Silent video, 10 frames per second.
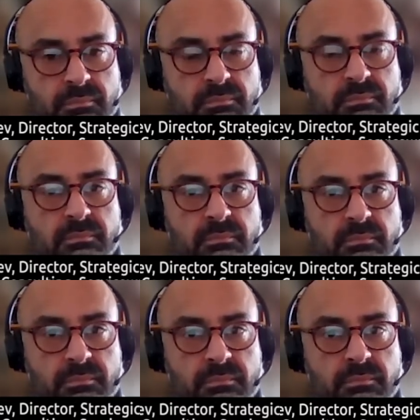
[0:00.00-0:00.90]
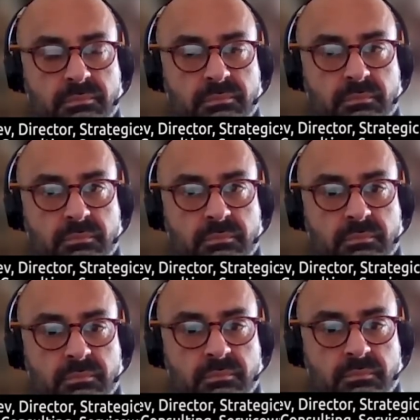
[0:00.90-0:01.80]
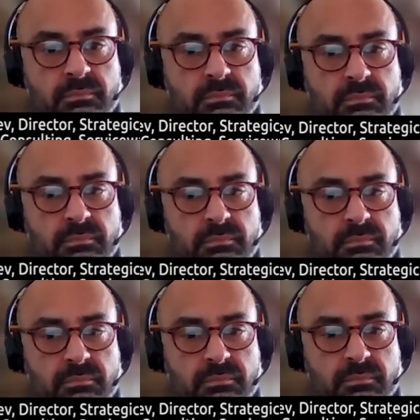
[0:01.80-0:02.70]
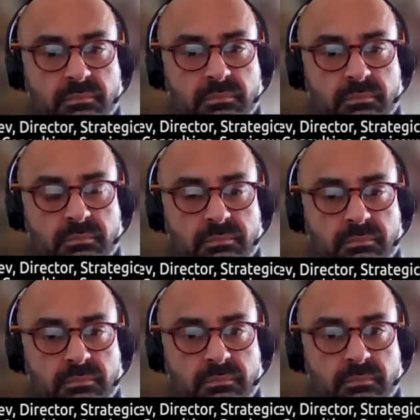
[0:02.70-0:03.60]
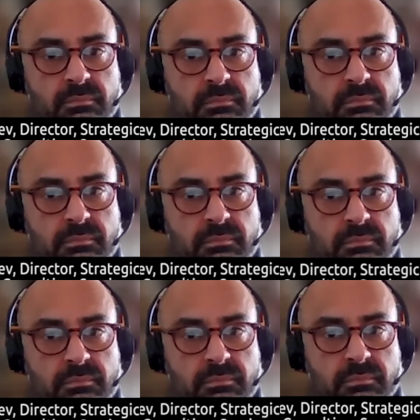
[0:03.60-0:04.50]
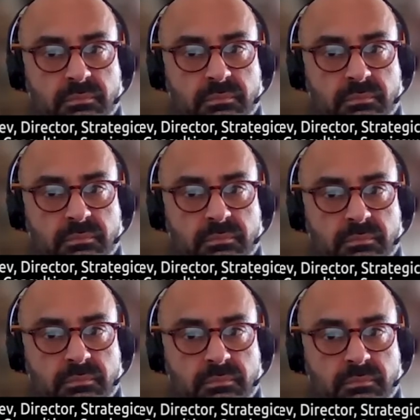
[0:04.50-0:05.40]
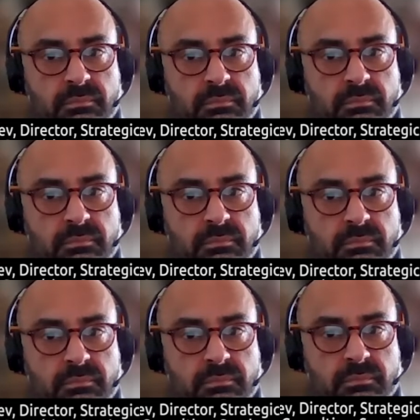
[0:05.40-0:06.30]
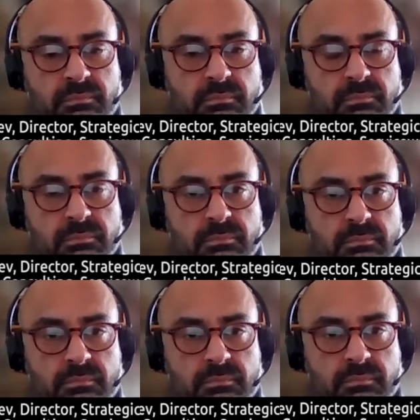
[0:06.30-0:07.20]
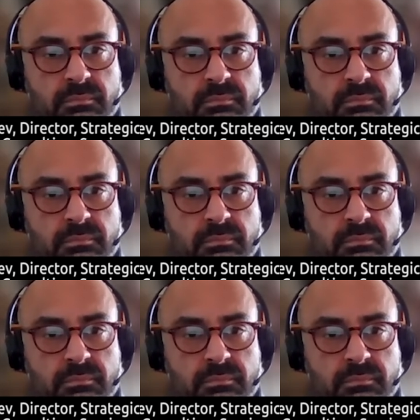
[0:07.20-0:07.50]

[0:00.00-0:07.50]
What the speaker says: No words are spoken by the person on screen.